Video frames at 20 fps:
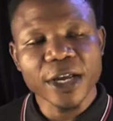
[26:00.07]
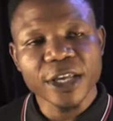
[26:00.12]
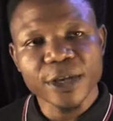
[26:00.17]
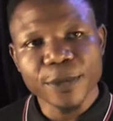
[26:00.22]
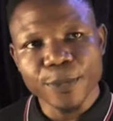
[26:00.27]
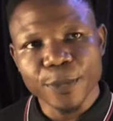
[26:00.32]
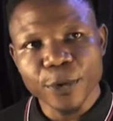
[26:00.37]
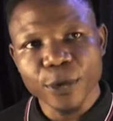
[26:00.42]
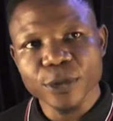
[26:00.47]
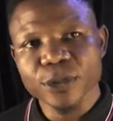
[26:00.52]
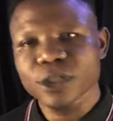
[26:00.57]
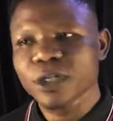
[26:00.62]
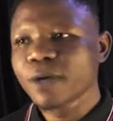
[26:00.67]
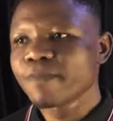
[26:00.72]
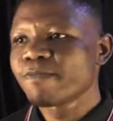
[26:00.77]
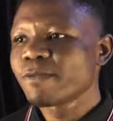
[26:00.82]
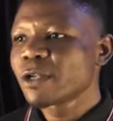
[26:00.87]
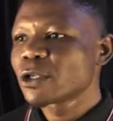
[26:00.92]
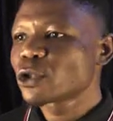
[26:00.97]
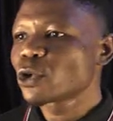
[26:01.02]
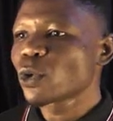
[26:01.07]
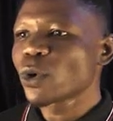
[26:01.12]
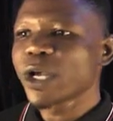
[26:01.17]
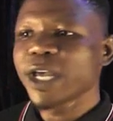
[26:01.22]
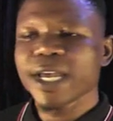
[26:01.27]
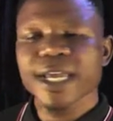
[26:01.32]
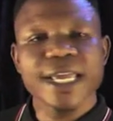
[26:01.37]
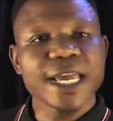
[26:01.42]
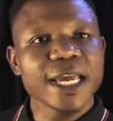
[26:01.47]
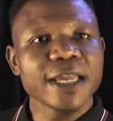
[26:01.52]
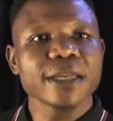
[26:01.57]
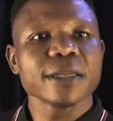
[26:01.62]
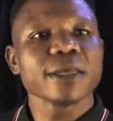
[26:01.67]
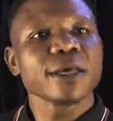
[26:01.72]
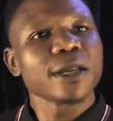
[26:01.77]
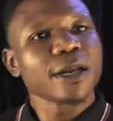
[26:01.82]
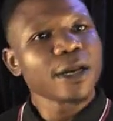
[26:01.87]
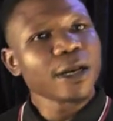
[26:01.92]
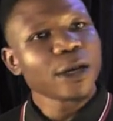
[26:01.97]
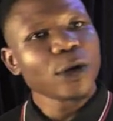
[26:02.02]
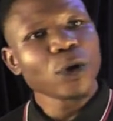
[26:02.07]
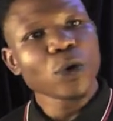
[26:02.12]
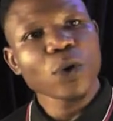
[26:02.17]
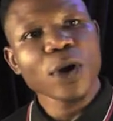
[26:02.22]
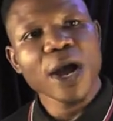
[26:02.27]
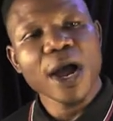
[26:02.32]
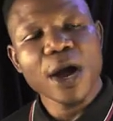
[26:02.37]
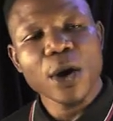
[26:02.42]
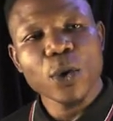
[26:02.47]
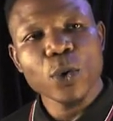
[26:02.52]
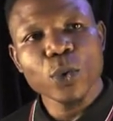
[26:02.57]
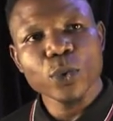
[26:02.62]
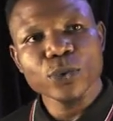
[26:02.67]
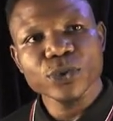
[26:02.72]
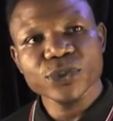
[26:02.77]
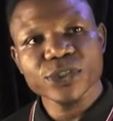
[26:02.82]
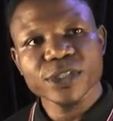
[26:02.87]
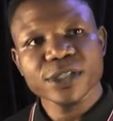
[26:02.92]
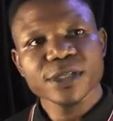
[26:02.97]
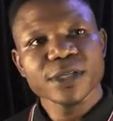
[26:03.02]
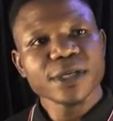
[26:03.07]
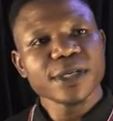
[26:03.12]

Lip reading: keyboard. So again, localhost